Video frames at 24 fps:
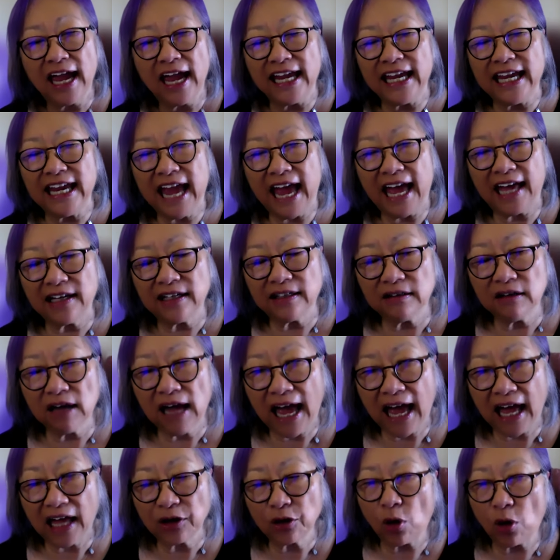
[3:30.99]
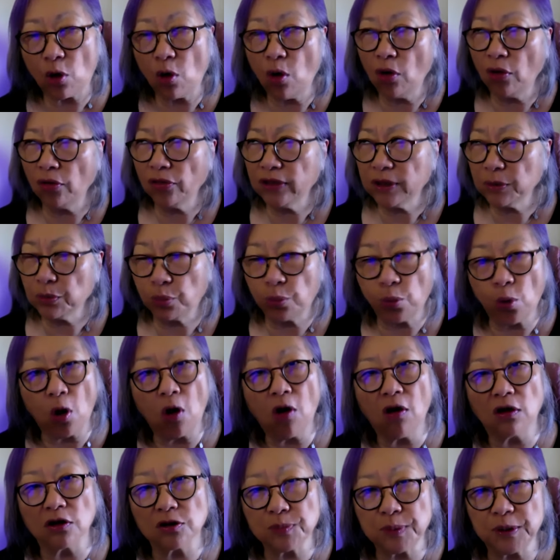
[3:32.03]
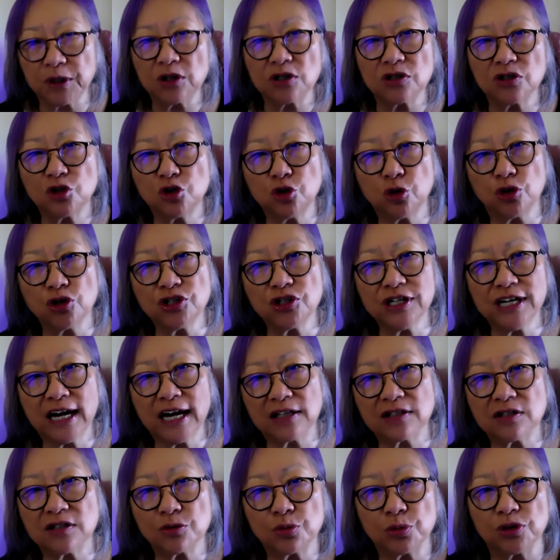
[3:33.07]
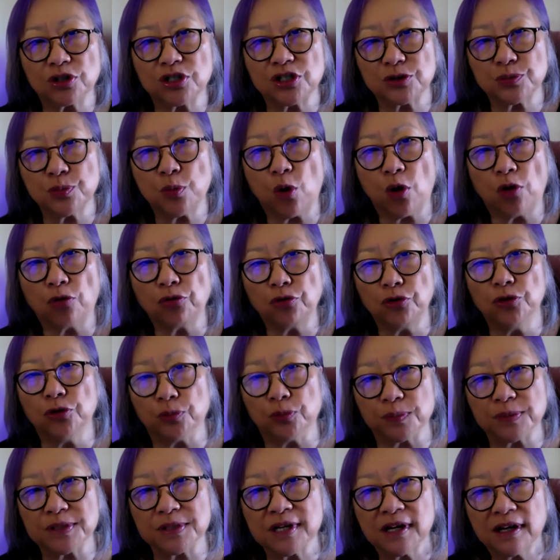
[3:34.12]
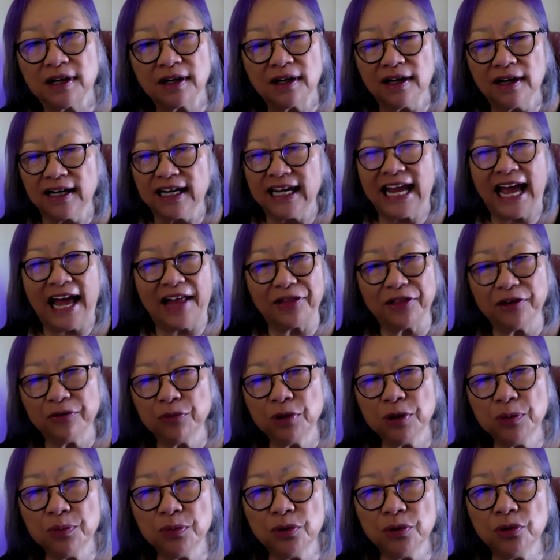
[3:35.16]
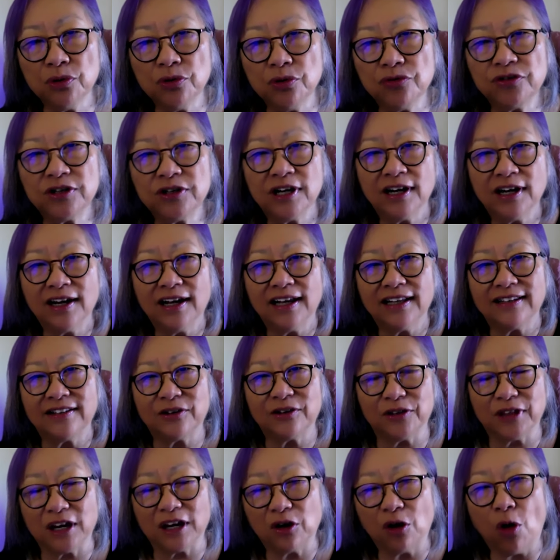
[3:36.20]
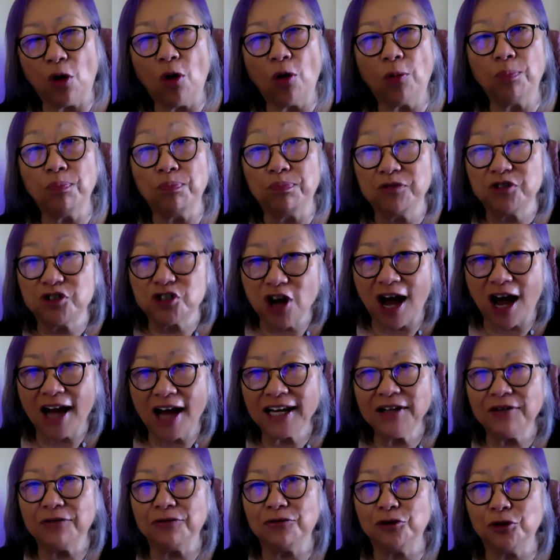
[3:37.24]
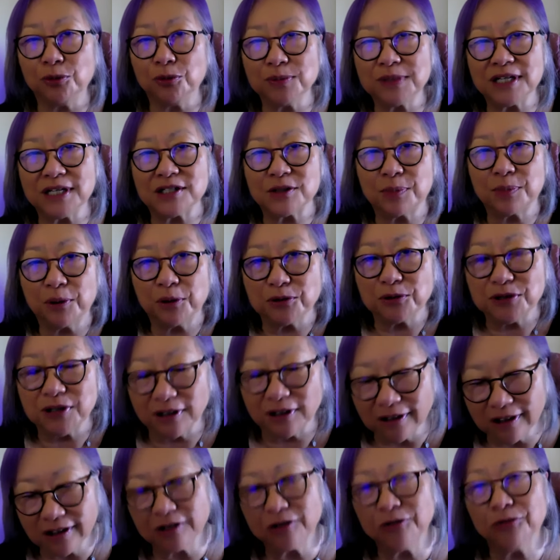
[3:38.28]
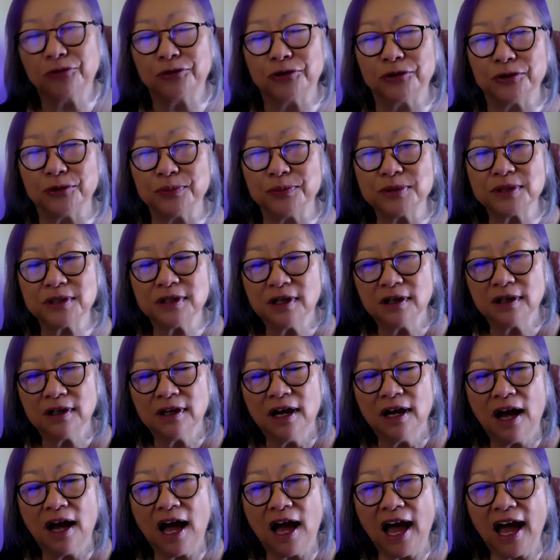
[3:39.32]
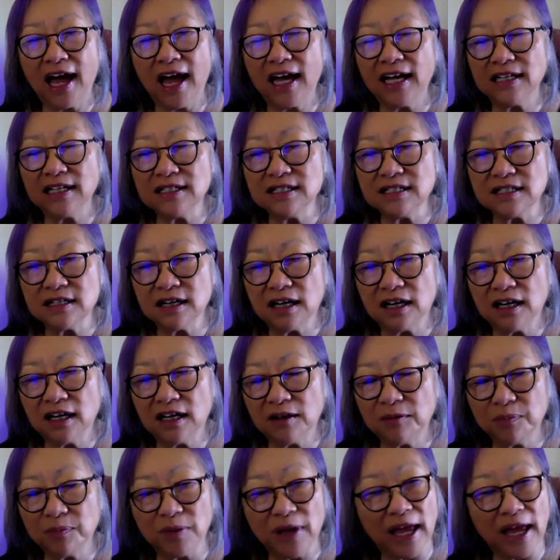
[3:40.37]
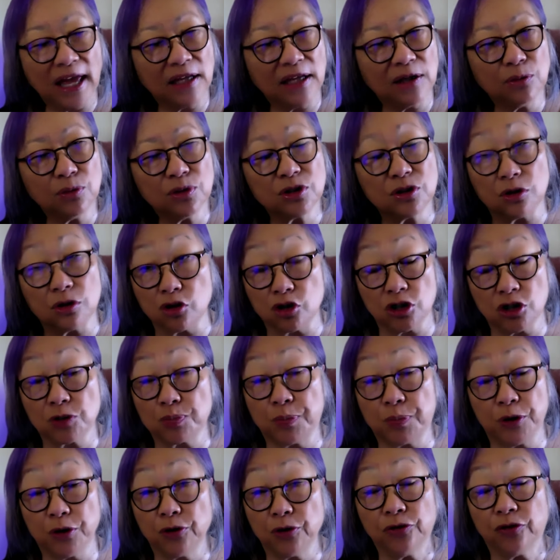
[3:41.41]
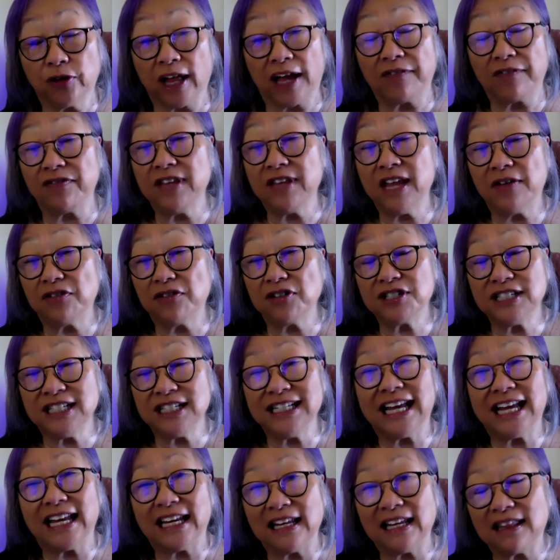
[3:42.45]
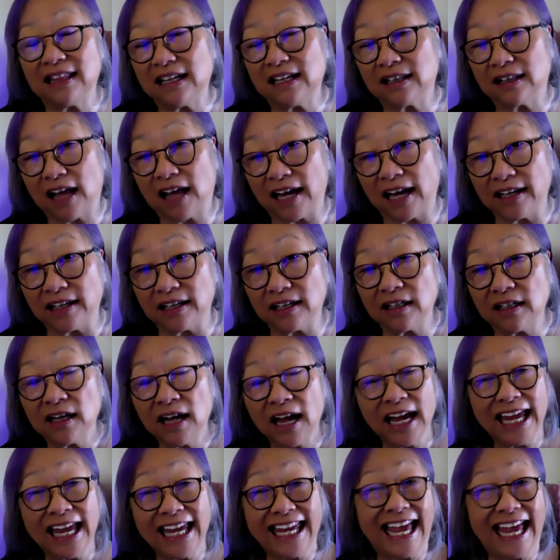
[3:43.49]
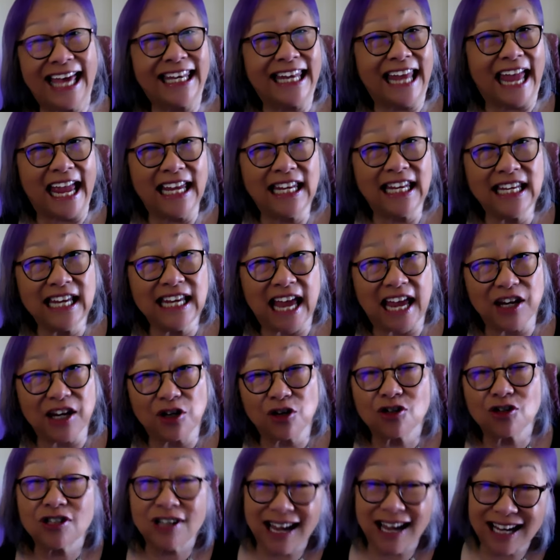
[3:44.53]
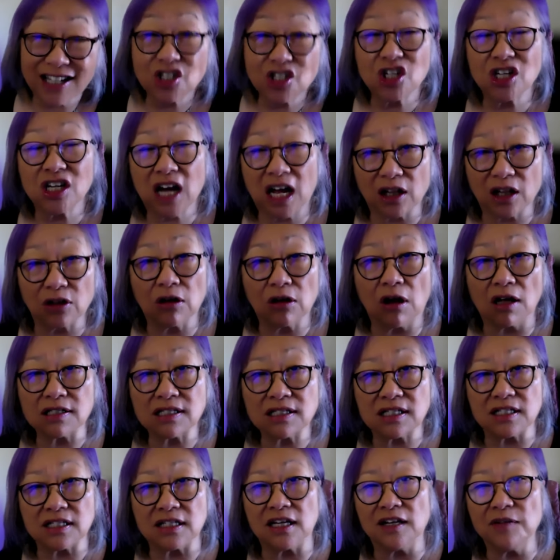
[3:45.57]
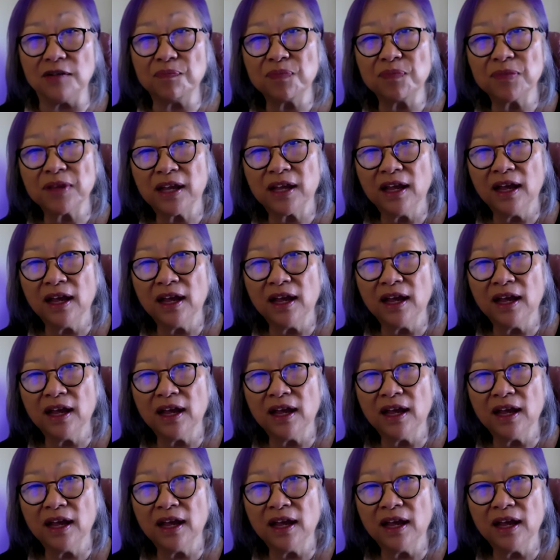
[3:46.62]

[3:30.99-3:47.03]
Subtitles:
He had all the walls, because Georgian houses were small rooms. He had them removed, so they're all giant rooms as opposed to little rooms. And it was just beautiful. I've never seen anything like it. He had 80 acres. I actually got lost in it.